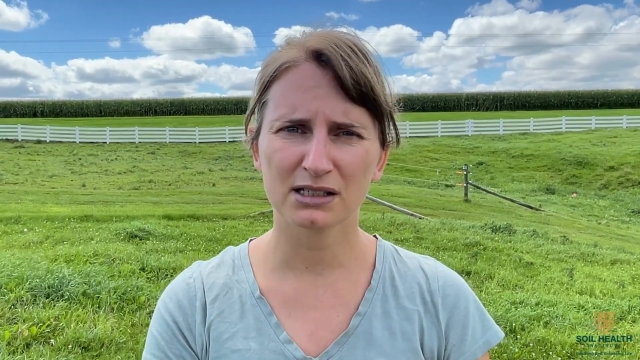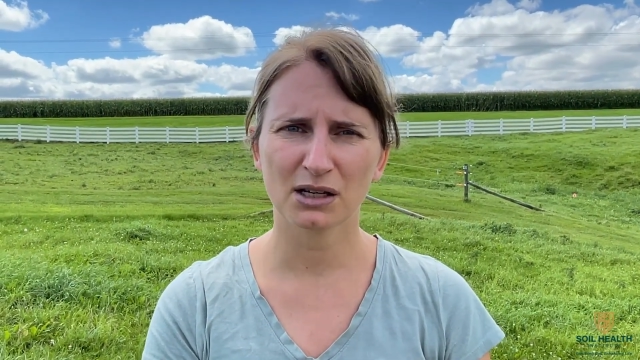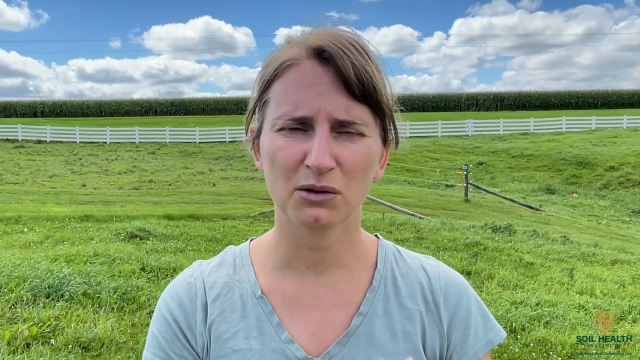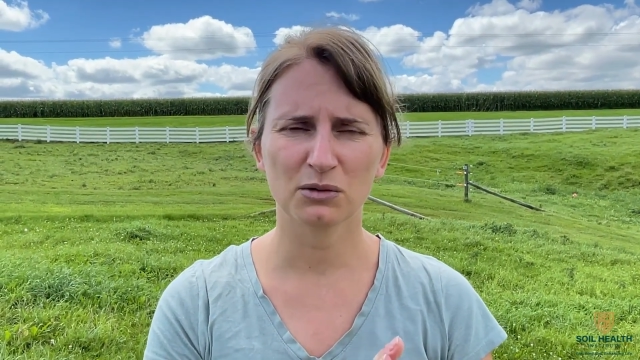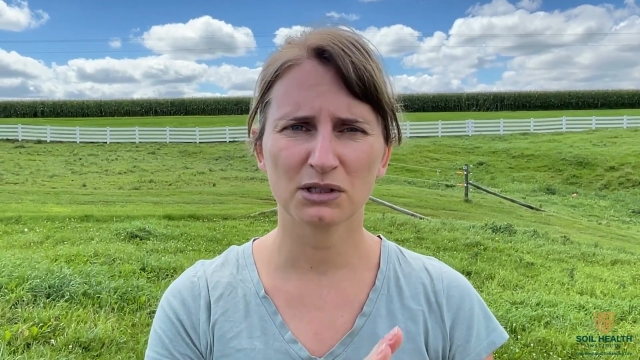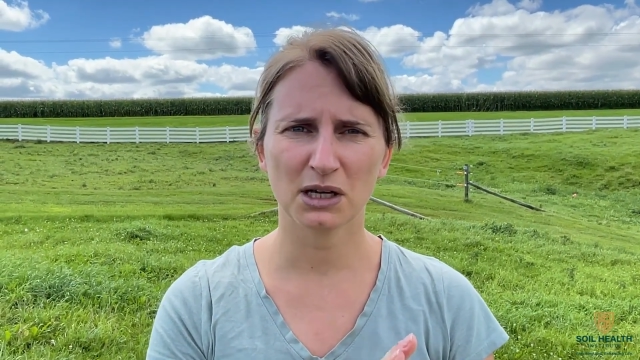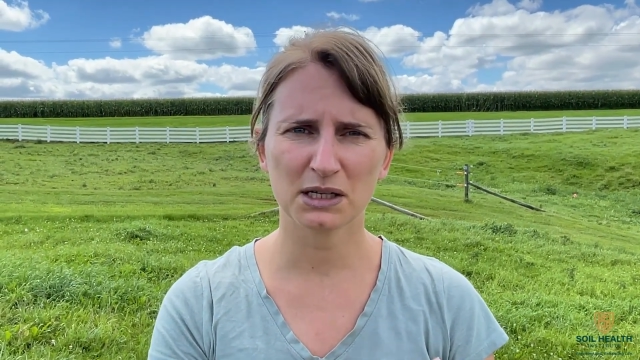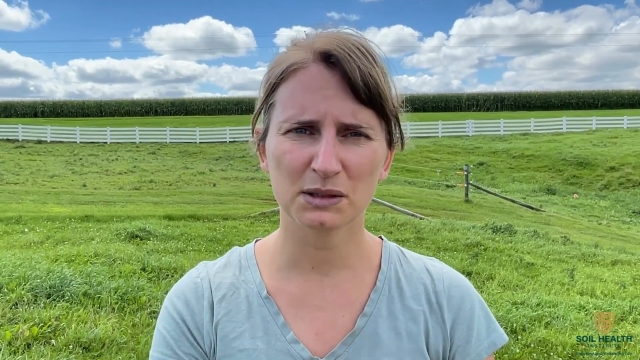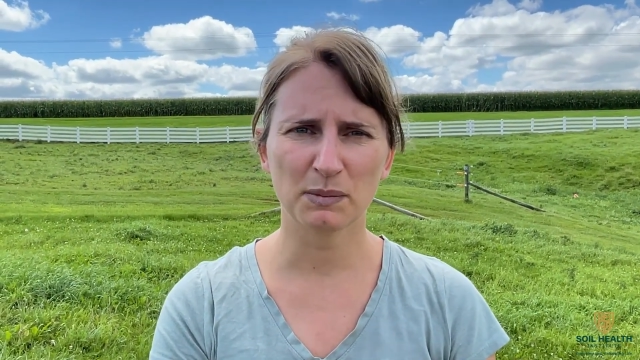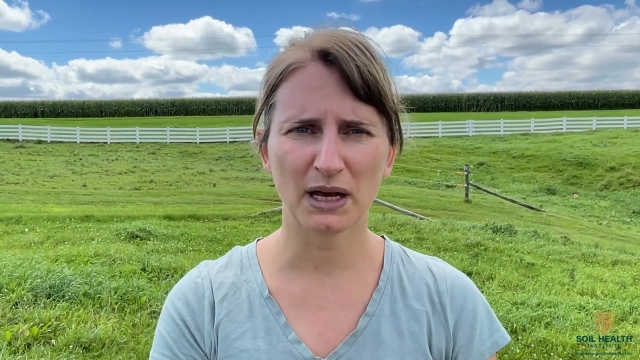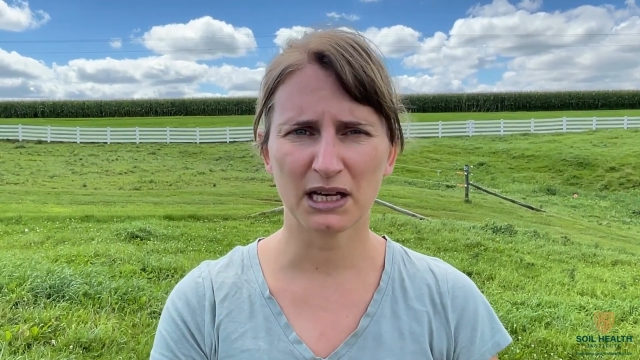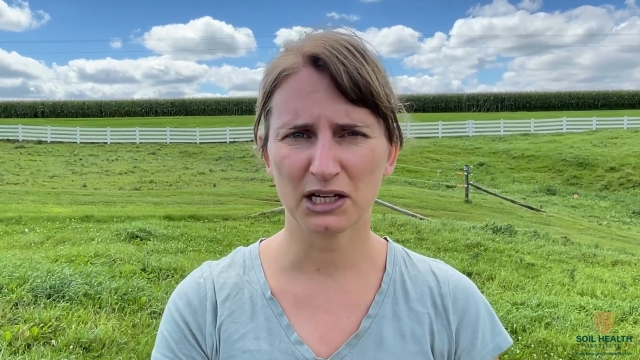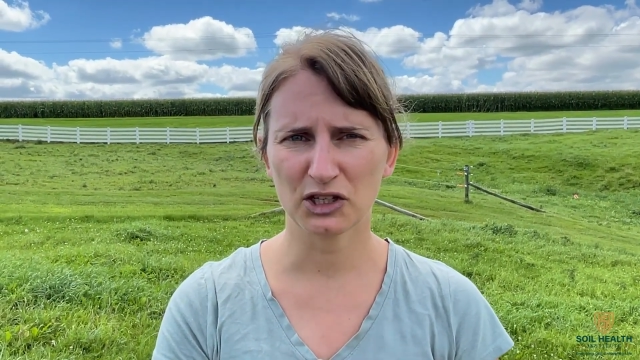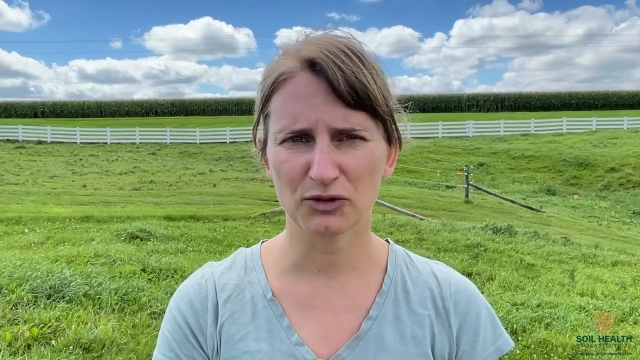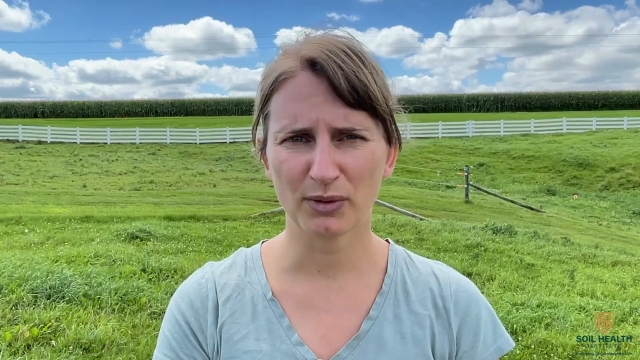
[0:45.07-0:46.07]
So does
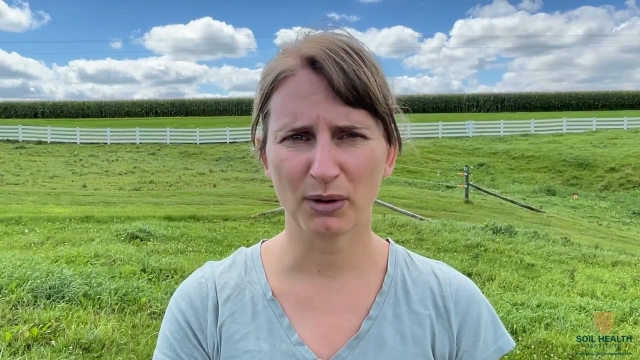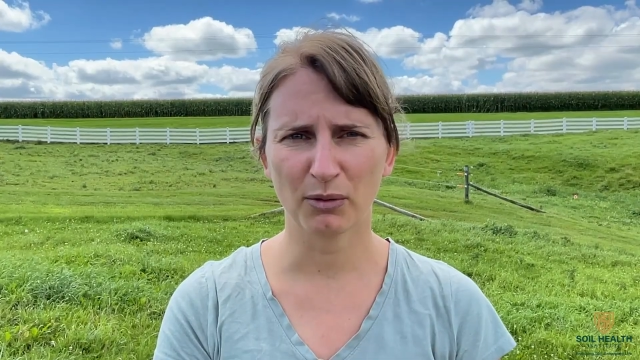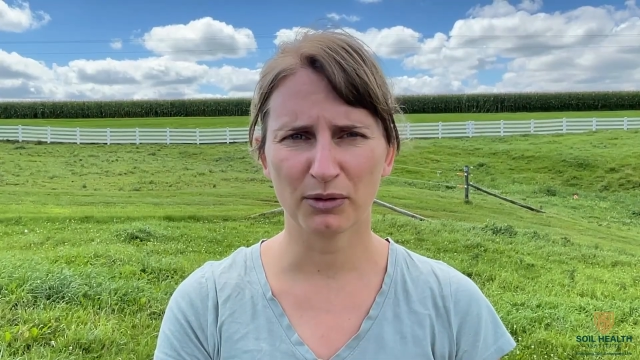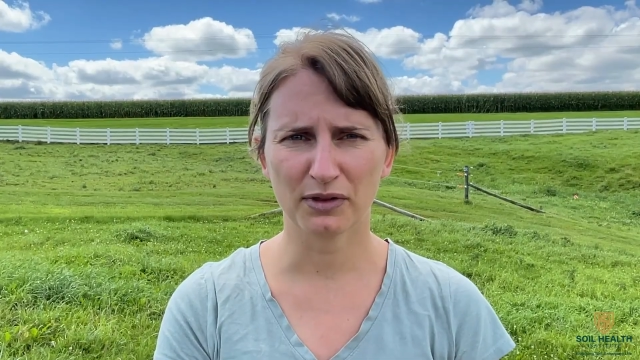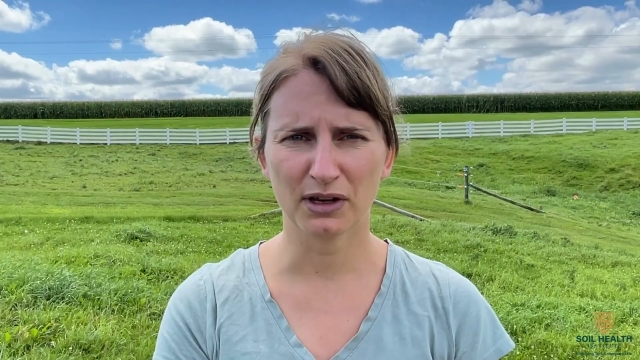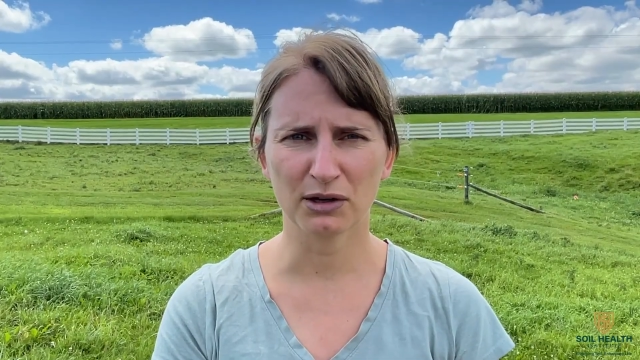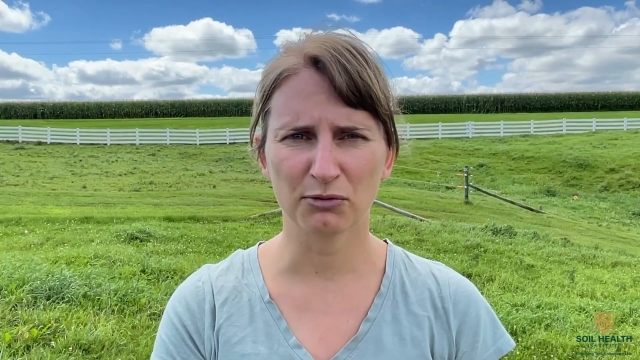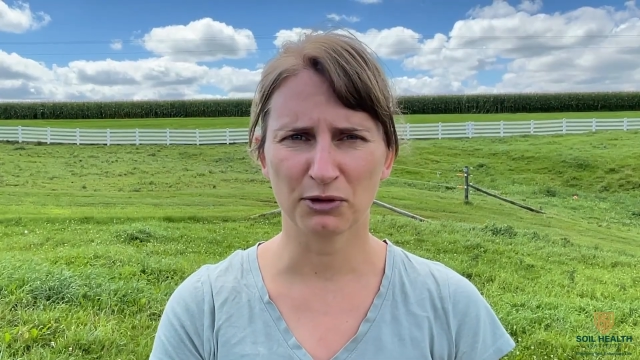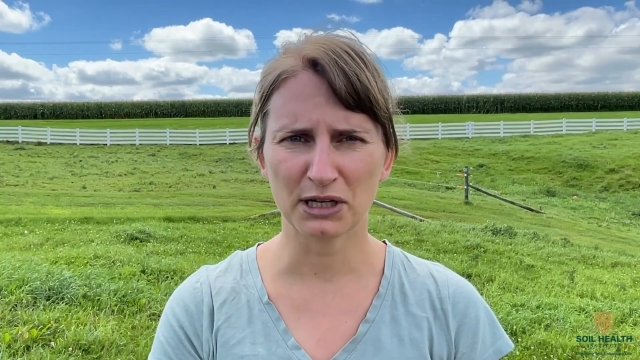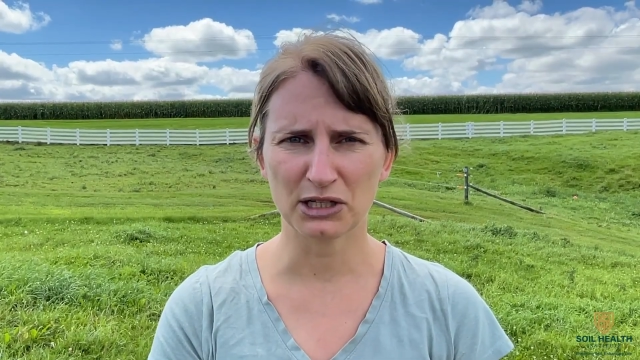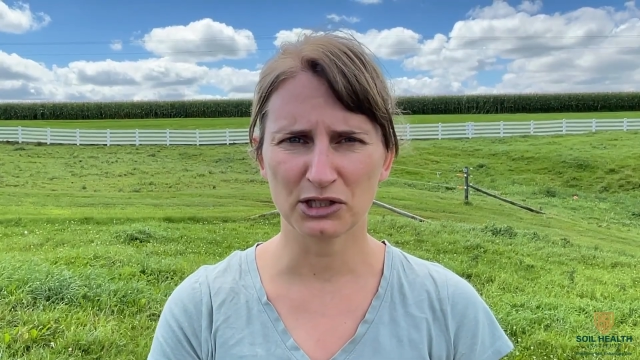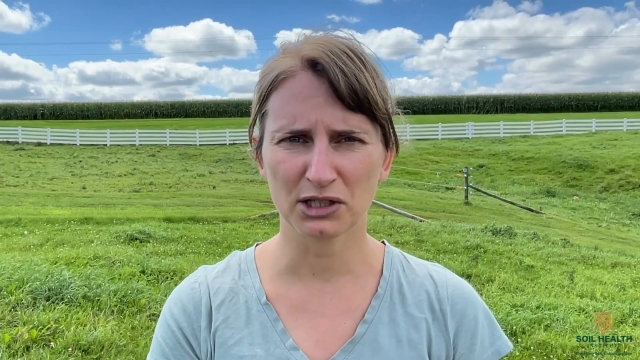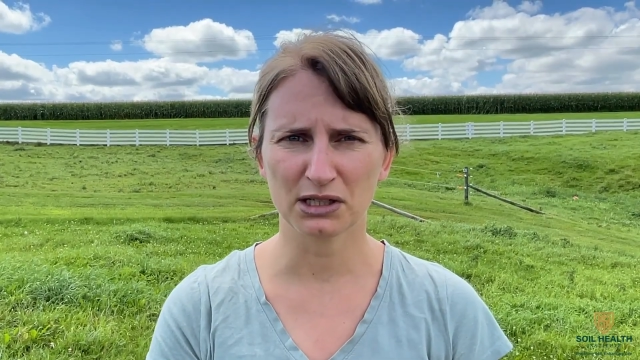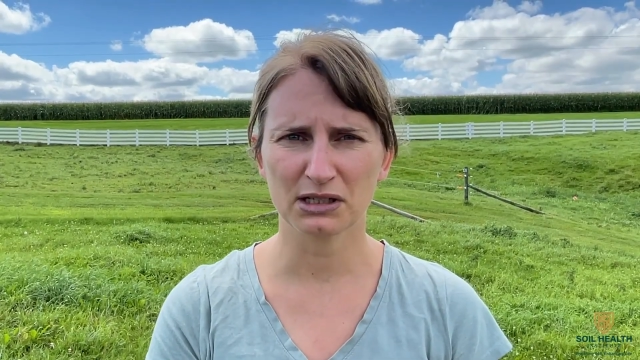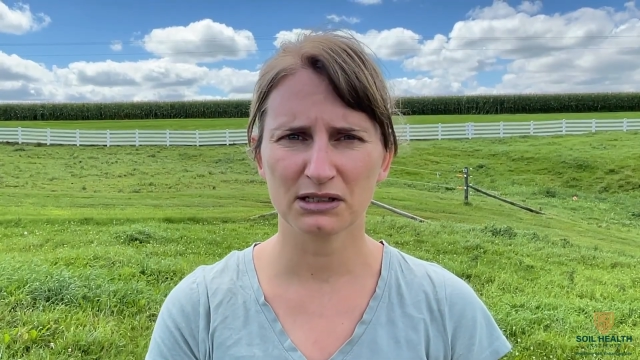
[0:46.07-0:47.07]
management within
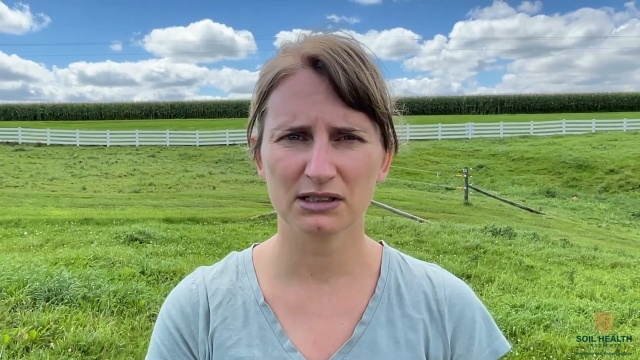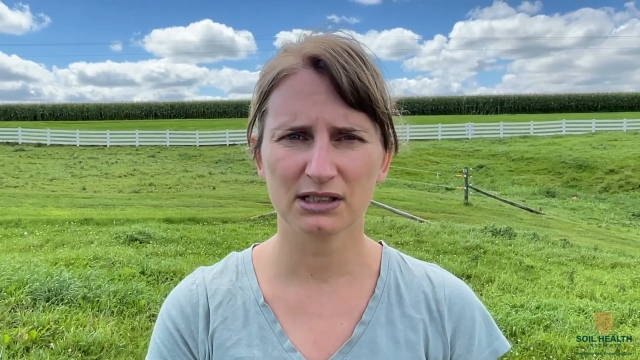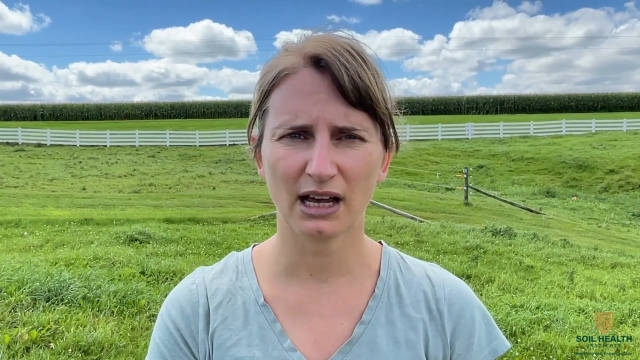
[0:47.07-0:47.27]
regions